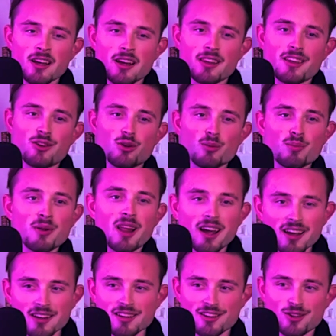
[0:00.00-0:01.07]
And then you
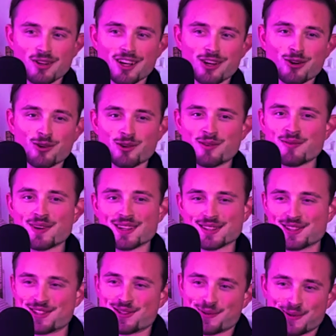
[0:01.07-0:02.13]
apply it and you're like, holy fuck,
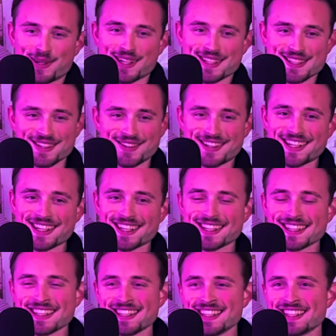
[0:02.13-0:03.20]
this shit works, right?
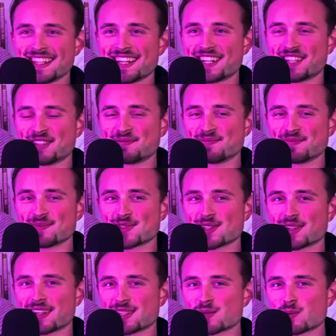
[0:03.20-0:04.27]
So
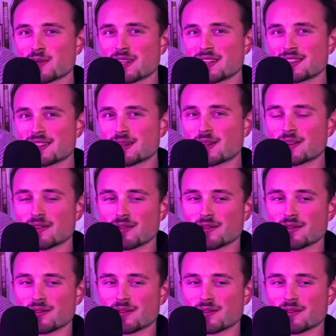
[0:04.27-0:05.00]
that's what I did